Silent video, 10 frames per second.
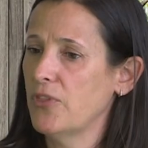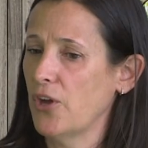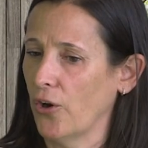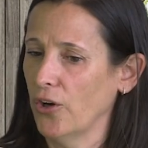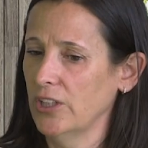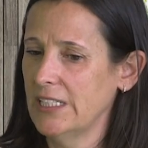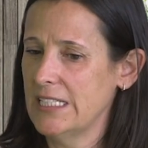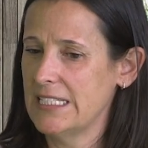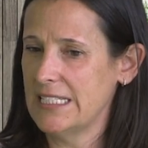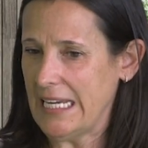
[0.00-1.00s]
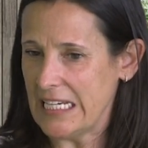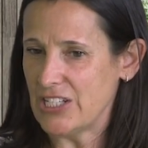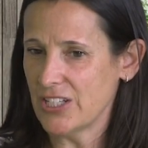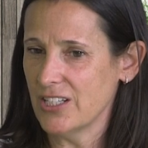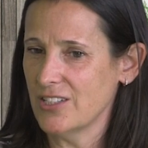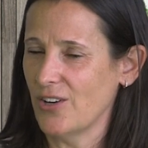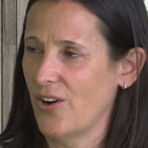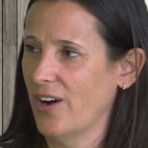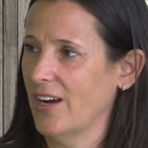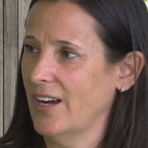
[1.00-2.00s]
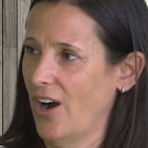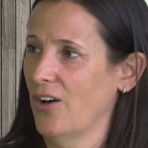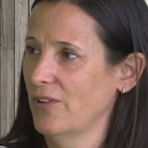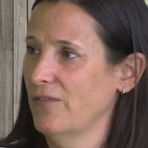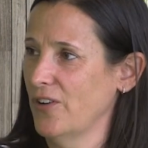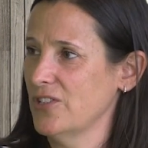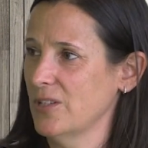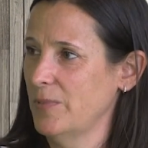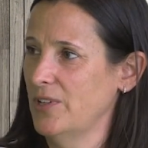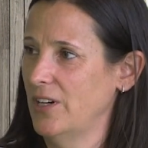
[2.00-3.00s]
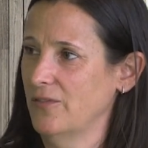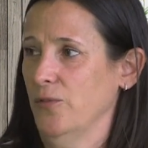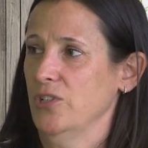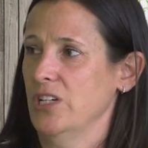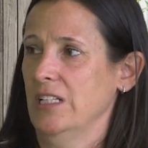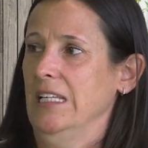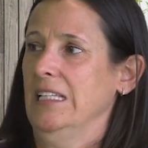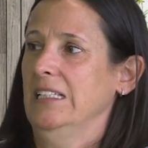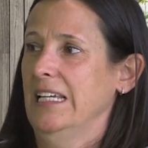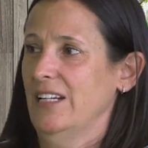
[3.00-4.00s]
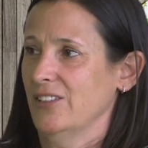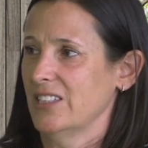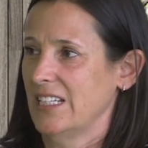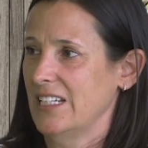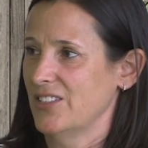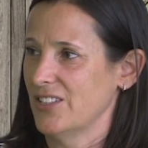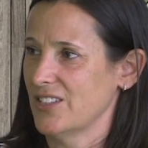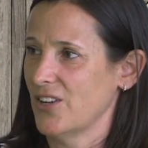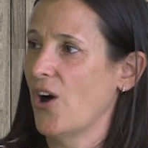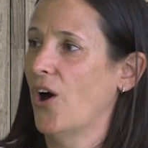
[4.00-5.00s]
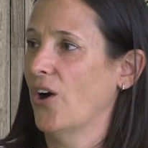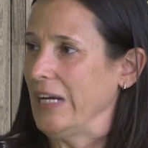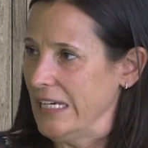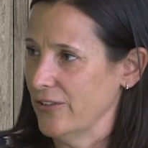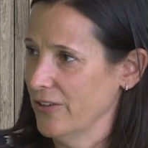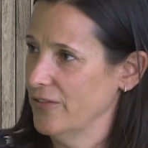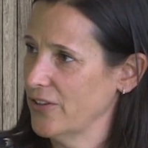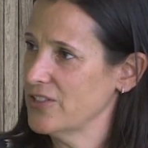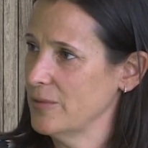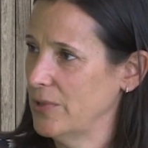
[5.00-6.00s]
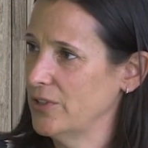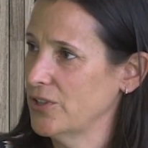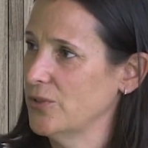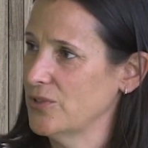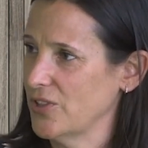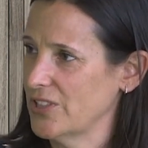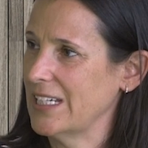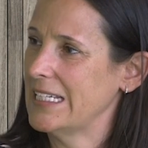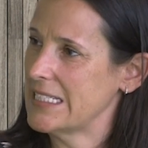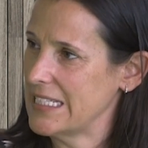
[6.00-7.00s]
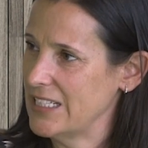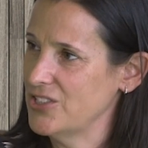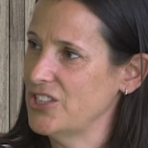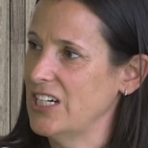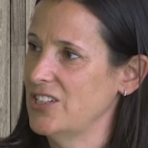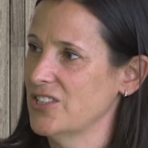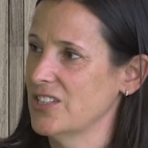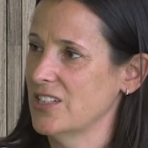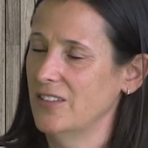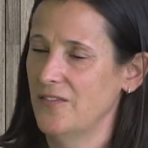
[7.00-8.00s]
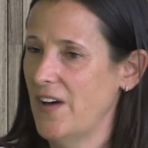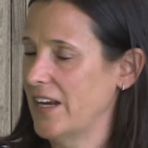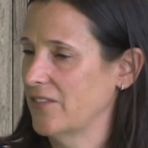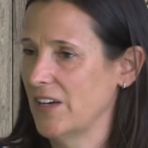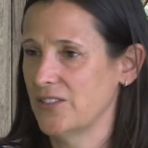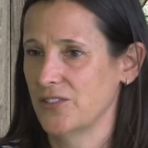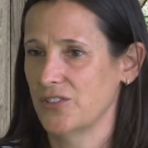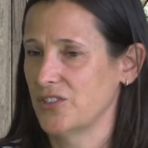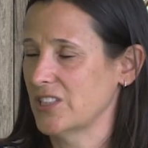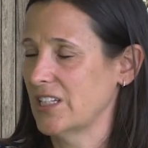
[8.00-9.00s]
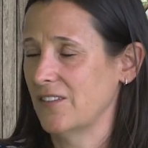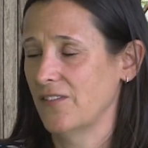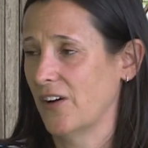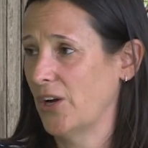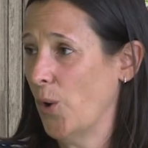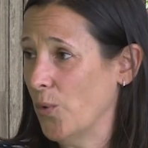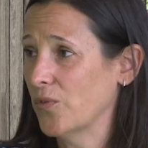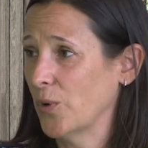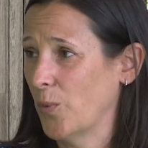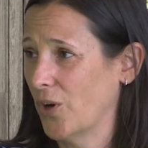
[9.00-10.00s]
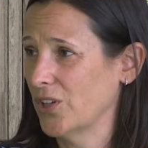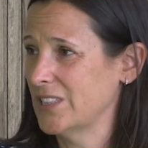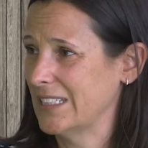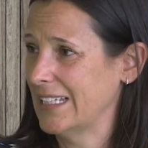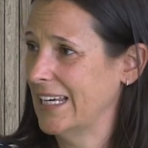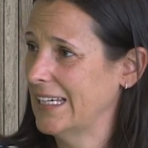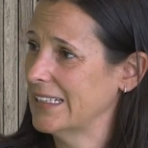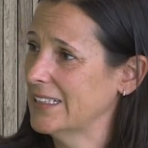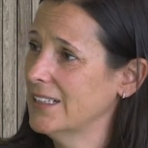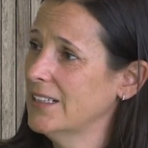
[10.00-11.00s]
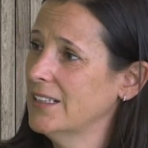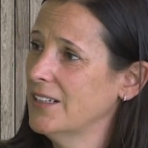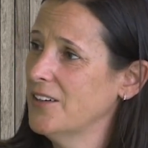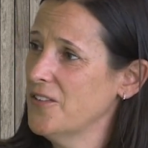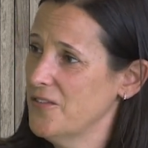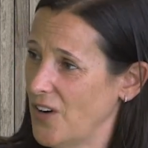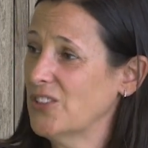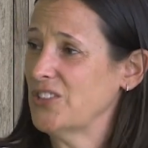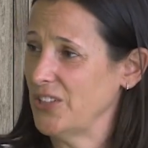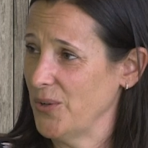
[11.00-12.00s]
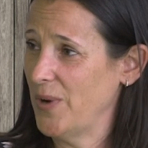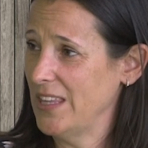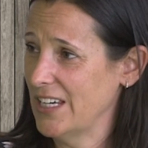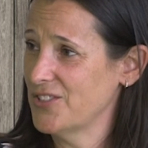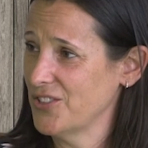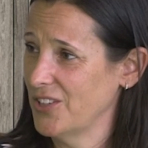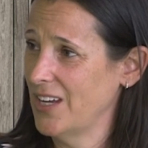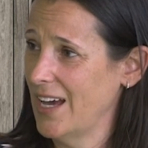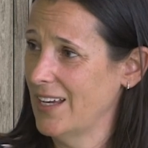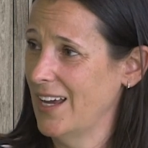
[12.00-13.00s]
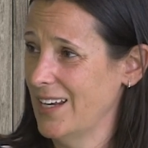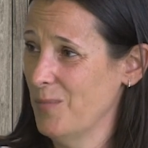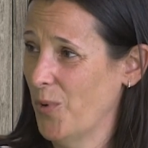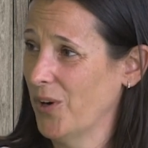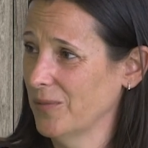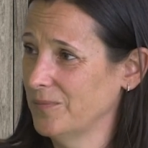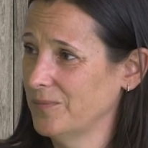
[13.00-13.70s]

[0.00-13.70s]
The early stages are reversible. Unfortunately, the later stages are irreversible. You start to get skin changes. The lymphatic vessels just get very overworked and can't function the way they should anymore.